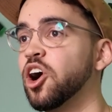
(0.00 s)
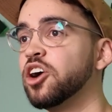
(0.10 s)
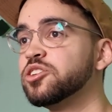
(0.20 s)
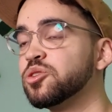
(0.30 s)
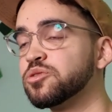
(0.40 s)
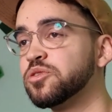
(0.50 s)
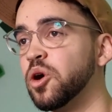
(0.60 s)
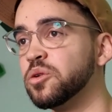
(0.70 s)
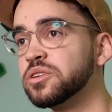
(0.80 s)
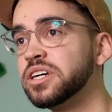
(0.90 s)
on your
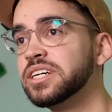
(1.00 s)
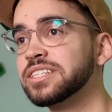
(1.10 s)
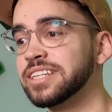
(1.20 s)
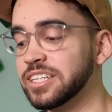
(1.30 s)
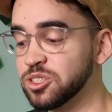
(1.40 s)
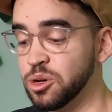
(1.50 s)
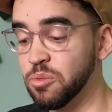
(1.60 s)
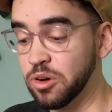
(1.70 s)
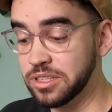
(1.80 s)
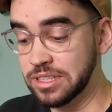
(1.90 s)
phone that
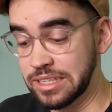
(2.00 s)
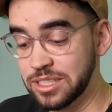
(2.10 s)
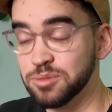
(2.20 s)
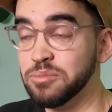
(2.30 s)
someone is